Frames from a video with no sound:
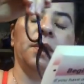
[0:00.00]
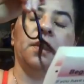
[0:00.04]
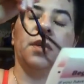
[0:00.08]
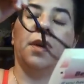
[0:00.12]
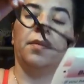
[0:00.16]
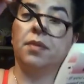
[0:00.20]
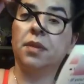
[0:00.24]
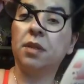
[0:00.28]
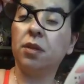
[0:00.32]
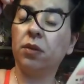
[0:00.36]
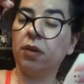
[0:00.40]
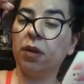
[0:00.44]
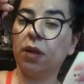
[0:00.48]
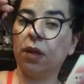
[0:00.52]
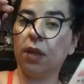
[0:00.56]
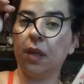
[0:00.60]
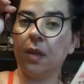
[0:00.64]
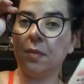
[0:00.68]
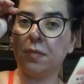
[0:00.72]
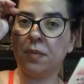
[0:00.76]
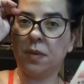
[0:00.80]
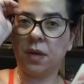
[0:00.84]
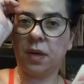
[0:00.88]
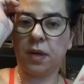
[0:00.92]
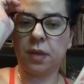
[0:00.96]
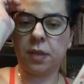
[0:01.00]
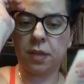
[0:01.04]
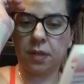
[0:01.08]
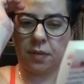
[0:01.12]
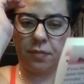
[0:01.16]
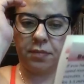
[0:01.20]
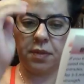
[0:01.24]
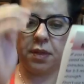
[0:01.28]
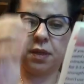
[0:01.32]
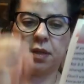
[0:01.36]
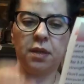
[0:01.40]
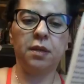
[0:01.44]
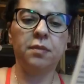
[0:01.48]
I'm still going to keep you guys
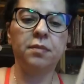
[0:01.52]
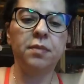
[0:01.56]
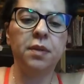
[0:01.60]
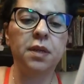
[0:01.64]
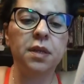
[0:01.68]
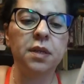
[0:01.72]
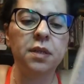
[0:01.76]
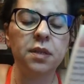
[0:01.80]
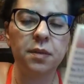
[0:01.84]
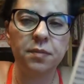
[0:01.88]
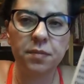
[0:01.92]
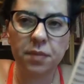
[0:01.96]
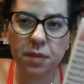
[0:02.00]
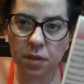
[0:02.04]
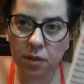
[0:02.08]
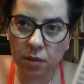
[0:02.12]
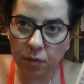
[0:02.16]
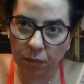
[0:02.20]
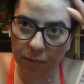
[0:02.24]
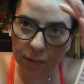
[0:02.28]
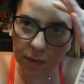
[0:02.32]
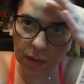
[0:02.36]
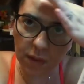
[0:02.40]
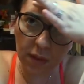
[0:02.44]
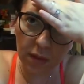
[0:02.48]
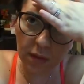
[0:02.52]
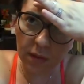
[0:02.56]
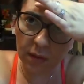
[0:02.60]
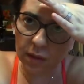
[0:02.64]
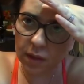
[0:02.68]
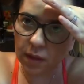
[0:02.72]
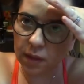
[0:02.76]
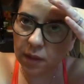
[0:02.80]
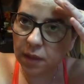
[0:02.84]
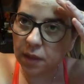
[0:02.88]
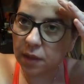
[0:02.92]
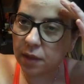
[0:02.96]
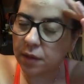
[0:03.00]
updated because I'm still
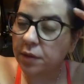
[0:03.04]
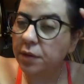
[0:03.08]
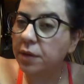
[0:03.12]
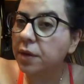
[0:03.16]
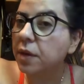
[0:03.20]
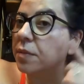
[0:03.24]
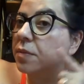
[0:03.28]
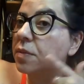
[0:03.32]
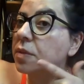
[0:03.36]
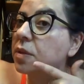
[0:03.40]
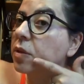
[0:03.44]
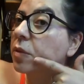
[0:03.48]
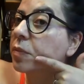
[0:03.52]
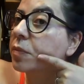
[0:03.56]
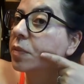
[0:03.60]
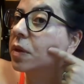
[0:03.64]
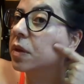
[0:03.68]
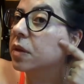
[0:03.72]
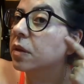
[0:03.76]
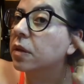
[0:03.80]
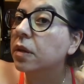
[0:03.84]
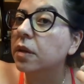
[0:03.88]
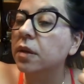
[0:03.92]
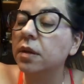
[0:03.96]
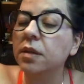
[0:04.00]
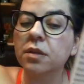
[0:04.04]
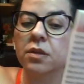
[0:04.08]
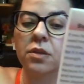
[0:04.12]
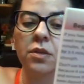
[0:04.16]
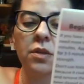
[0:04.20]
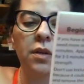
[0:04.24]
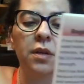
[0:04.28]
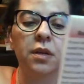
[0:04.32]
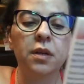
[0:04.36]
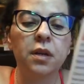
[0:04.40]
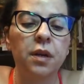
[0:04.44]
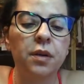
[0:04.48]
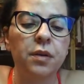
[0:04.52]
peeling here and I'm still peeling in
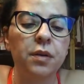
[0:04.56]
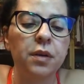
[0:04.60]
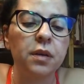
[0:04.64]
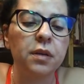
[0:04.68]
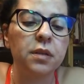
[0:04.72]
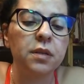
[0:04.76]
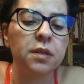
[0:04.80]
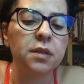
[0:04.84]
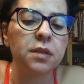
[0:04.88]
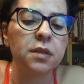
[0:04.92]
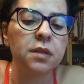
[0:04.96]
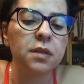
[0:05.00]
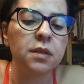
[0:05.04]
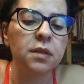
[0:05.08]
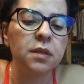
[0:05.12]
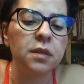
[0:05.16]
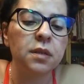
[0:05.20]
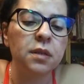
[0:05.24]
certain areas.